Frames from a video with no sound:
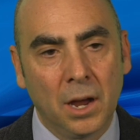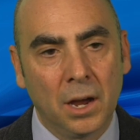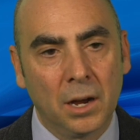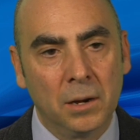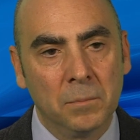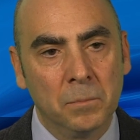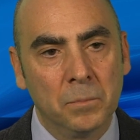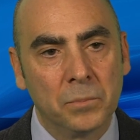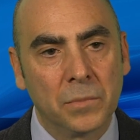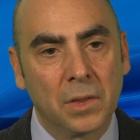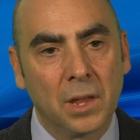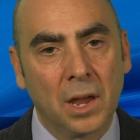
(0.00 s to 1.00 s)
Um,
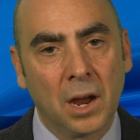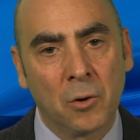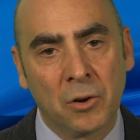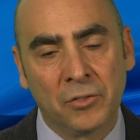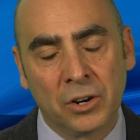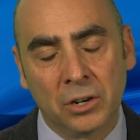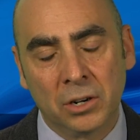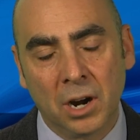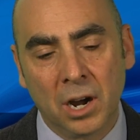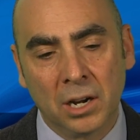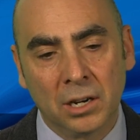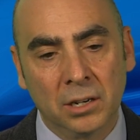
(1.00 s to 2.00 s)
however,
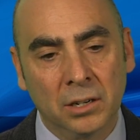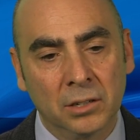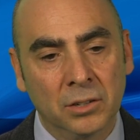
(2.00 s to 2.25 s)
uh,